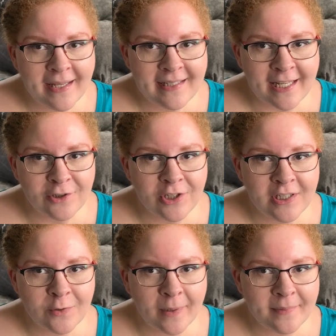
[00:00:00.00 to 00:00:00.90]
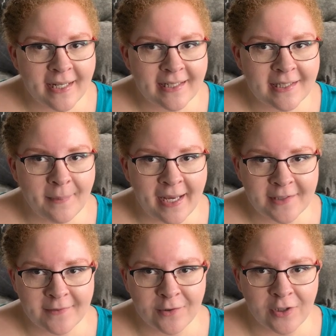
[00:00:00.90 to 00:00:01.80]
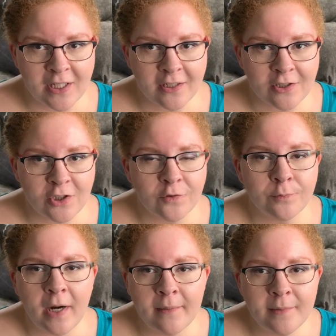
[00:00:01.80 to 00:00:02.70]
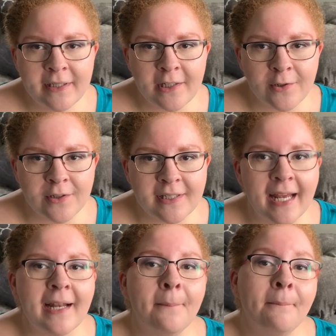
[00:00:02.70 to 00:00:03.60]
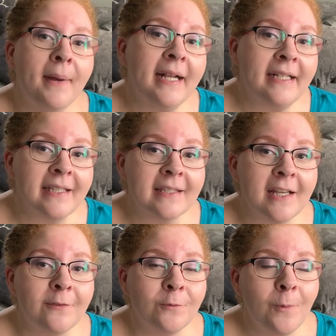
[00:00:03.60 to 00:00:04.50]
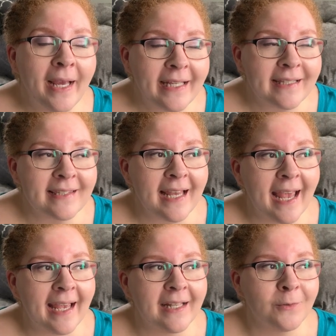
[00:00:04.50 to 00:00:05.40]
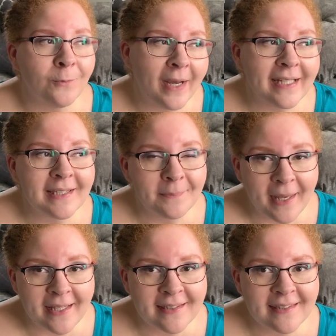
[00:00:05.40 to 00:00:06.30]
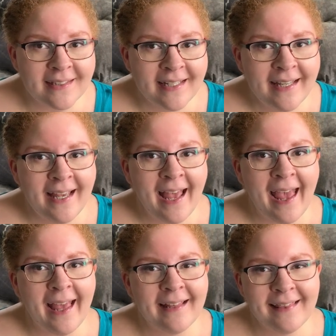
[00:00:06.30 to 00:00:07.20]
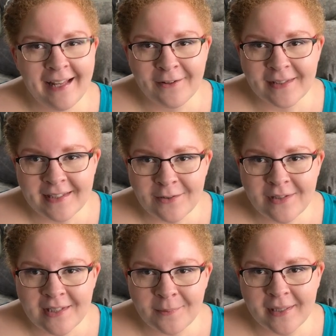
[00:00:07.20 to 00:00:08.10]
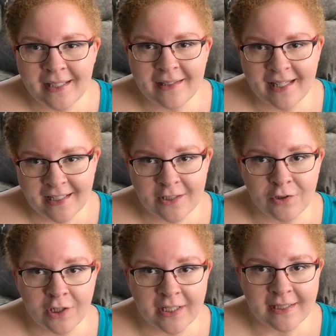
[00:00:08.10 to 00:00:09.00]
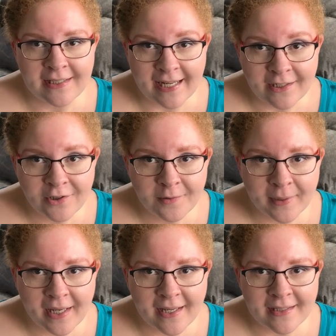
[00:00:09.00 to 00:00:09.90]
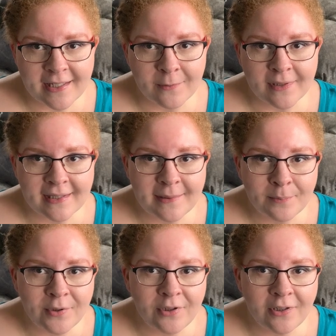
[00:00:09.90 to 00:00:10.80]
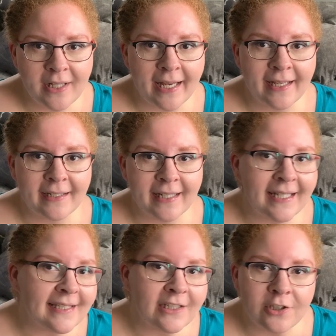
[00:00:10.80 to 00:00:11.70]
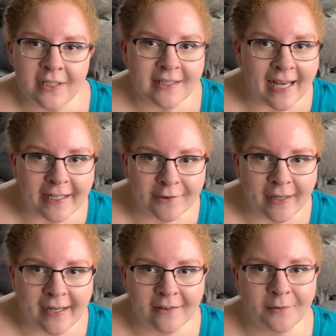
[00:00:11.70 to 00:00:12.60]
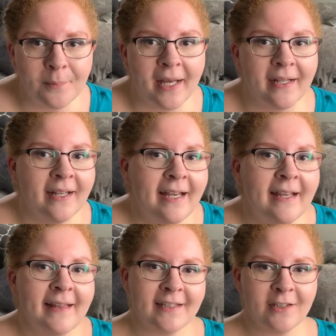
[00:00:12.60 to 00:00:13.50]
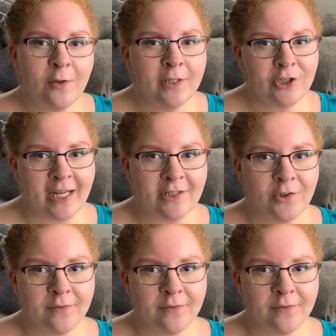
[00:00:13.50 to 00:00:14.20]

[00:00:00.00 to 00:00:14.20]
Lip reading: attention to websites the past few years, you've probably noticed an abundance of whites and white space. Now, this used to be the industry standard because it was simple and easy to design around, but that slowly changed over